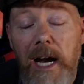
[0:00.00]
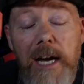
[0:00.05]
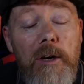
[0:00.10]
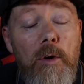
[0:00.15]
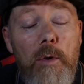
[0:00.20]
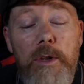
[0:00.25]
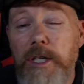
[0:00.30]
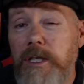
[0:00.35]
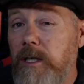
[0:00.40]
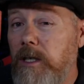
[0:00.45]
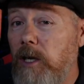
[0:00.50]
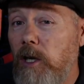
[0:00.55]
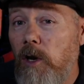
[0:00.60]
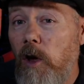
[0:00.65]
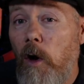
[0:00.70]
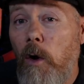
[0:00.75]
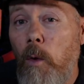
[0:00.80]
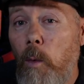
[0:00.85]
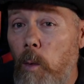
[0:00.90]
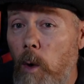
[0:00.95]
I know this is a
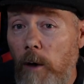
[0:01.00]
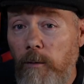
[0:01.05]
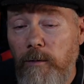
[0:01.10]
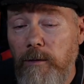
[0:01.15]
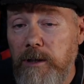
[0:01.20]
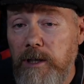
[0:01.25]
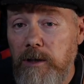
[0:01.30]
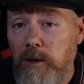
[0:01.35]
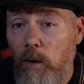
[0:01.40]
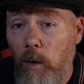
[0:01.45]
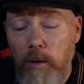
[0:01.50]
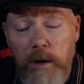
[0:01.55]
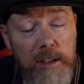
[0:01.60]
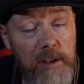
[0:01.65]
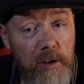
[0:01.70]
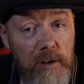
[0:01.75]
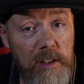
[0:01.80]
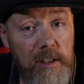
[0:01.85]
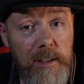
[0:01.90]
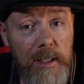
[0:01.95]
long waffle story,
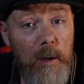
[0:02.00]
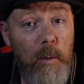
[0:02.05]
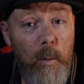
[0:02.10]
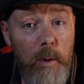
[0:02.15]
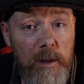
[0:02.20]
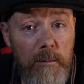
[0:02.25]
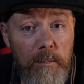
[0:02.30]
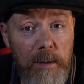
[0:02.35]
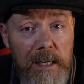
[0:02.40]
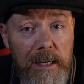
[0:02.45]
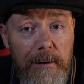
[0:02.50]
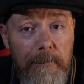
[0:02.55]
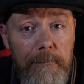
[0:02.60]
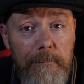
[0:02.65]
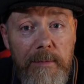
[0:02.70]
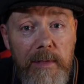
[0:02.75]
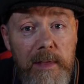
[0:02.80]
so stick with me.